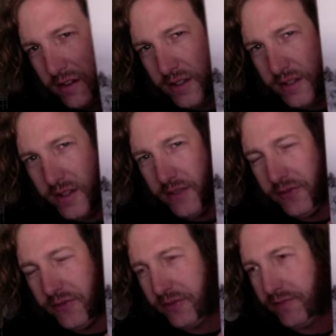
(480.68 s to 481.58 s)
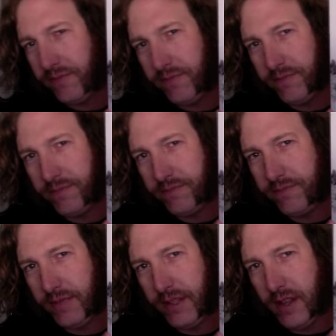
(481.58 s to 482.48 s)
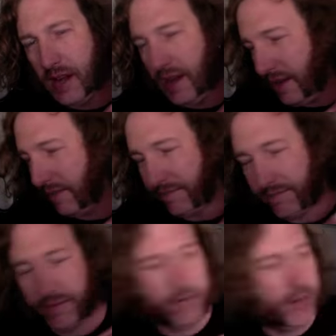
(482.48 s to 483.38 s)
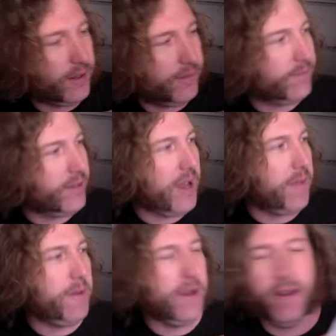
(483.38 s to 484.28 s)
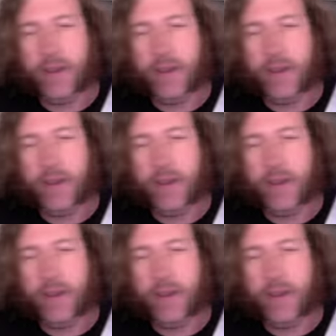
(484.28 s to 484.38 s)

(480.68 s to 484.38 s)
the early stuff, you know, you can't